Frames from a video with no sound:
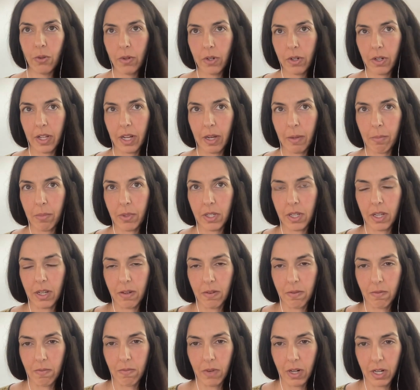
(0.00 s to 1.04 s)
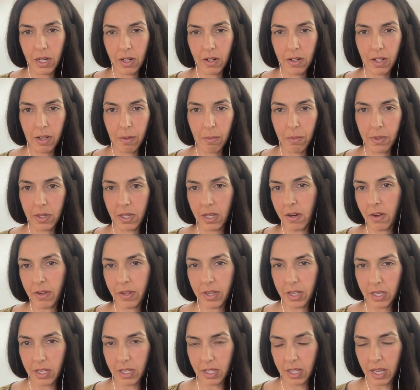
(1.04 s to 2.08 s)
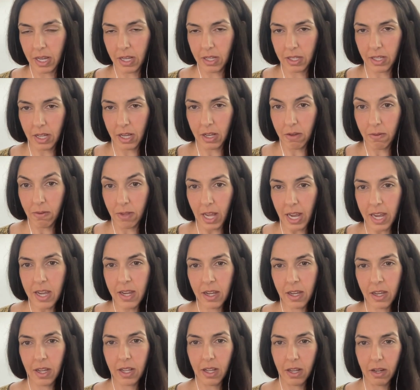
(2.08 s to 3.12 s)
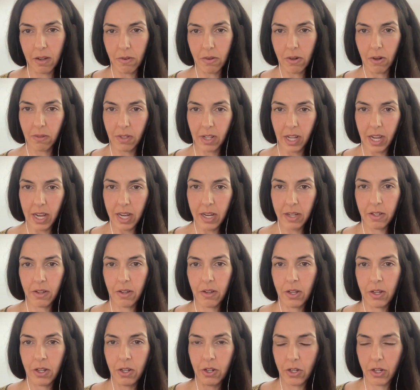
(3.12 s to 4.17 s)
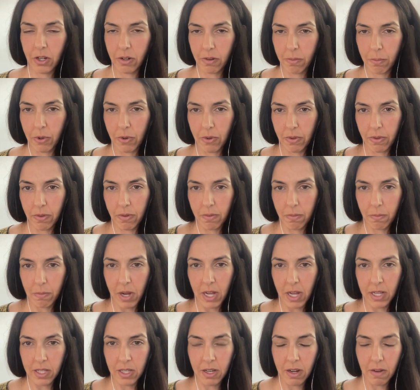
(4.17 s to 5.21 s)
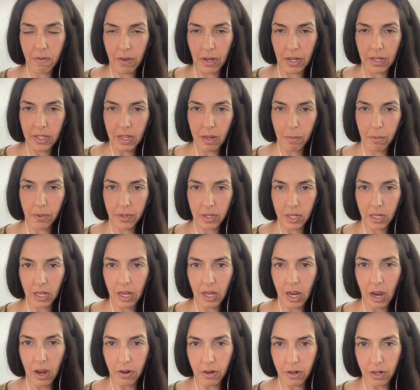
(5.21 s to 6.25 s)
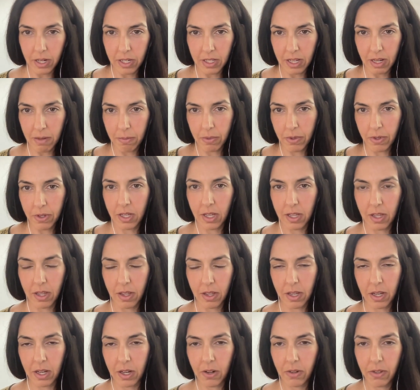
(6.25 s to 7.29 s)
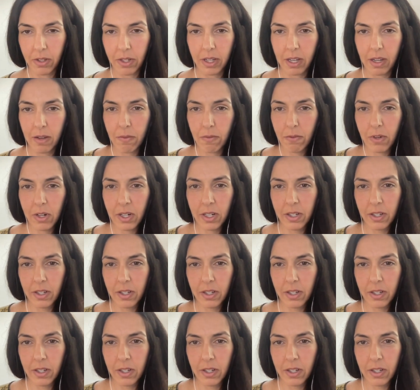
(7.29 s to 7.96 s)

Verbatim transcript: clips and written clips and all these things that you like and that you don't like. So you can show both positive examples and counter examples to the thing you're looking for.